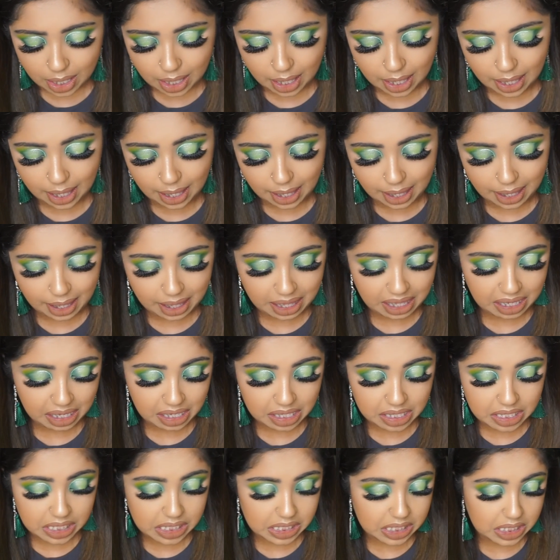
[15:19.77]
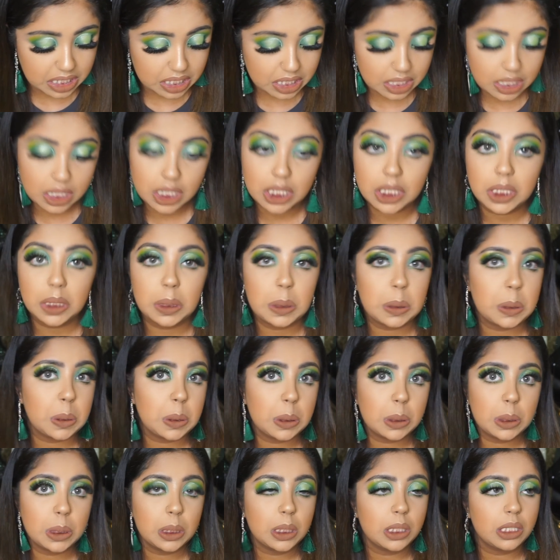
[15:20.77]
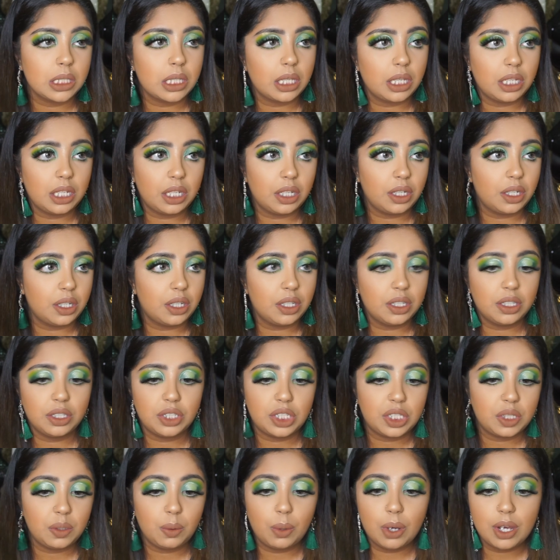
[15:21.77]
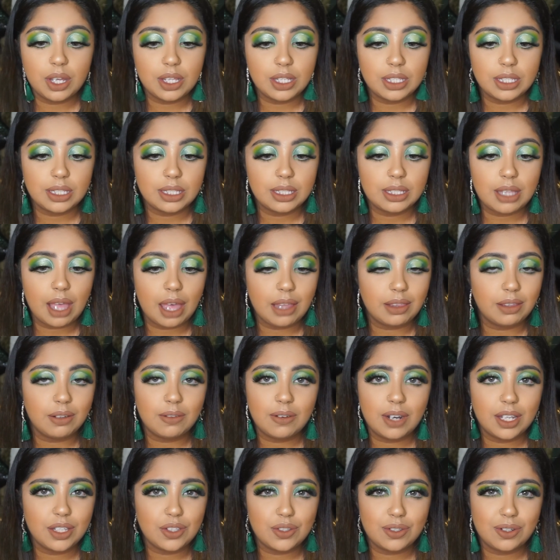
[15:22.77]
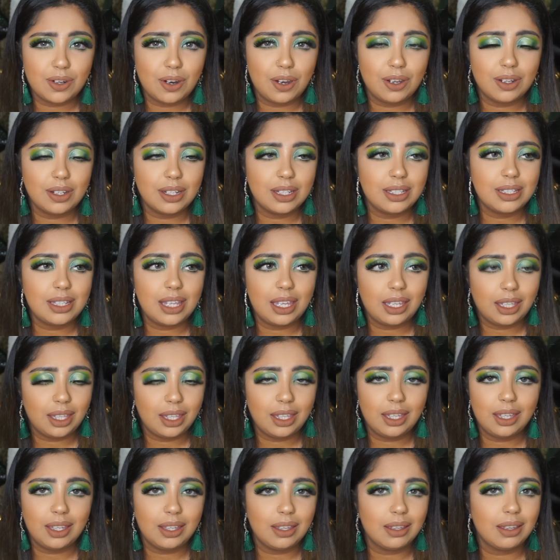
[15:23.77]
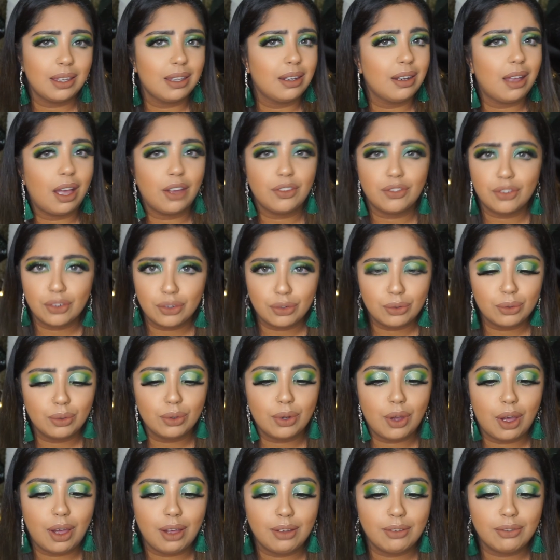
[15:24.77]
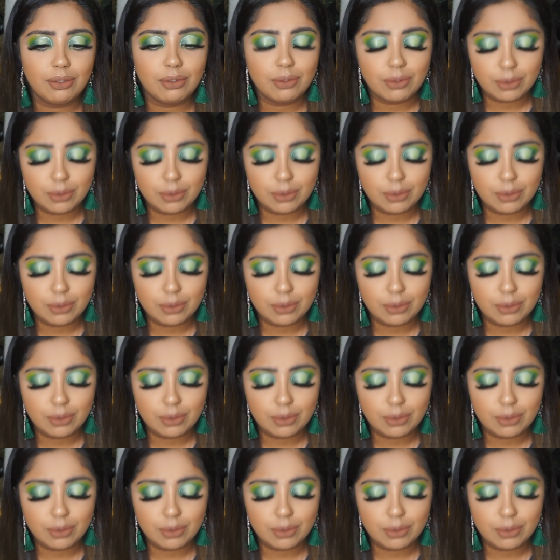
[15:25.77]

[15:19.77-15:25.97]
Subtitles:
and here she was at the restaurant taking an afternoon off.